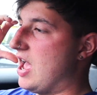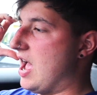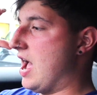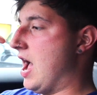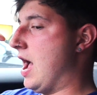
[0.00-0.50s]

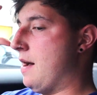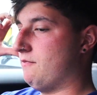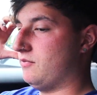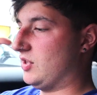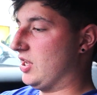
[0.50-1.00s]

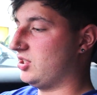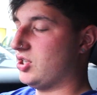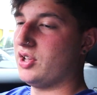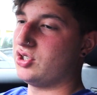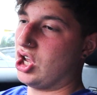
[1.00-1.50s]
like
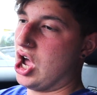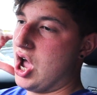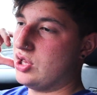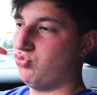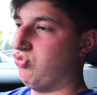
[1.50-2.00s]
side
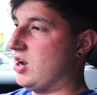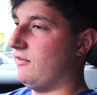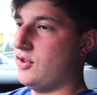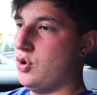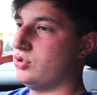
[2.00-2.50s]
skirts, rear
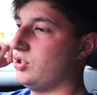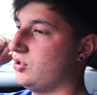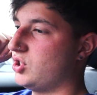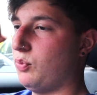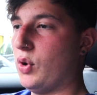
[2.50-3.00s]

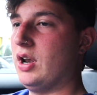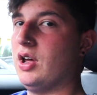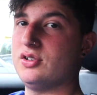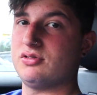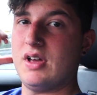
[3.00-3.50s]
diffusers,
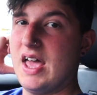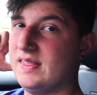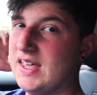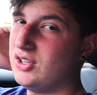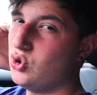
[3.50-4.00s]
spoilers.
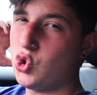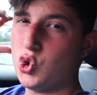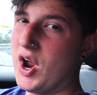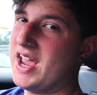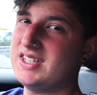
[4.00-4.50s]
They do
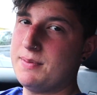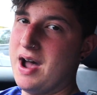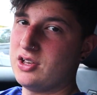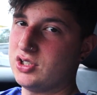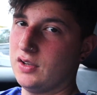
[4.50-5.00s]
crazy
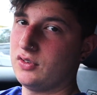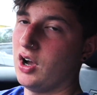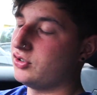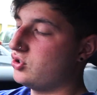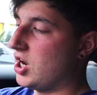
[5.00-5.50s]
amount of stuff
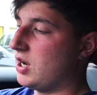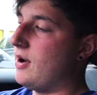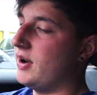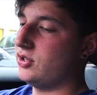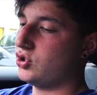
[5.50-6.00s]
guys, so check them
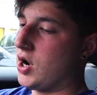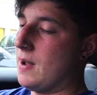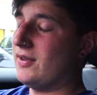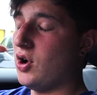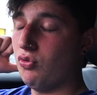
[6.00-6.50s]
out on
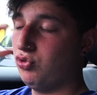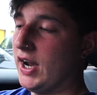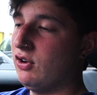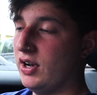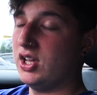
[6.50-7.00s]
Instagram. They've got a
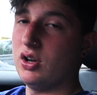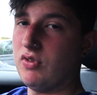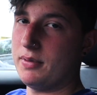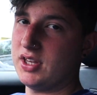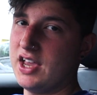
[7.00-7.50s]
really good
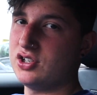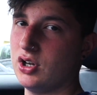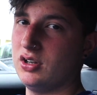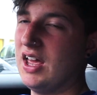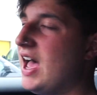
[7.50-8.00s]

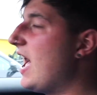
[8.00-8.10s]
reputation